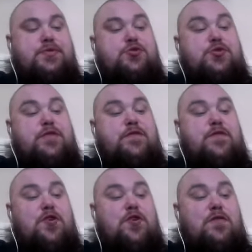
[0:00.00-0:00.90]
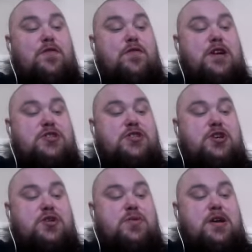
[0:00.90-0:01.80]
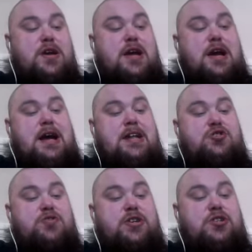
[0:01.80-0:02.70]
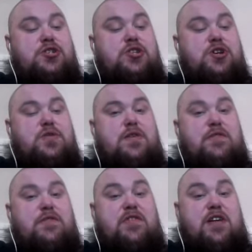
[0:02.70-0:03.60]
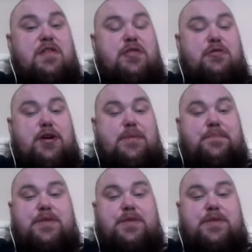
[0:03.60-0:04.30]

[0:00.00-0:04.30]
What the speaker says: string 4, fret 2, and string 2, fret 3.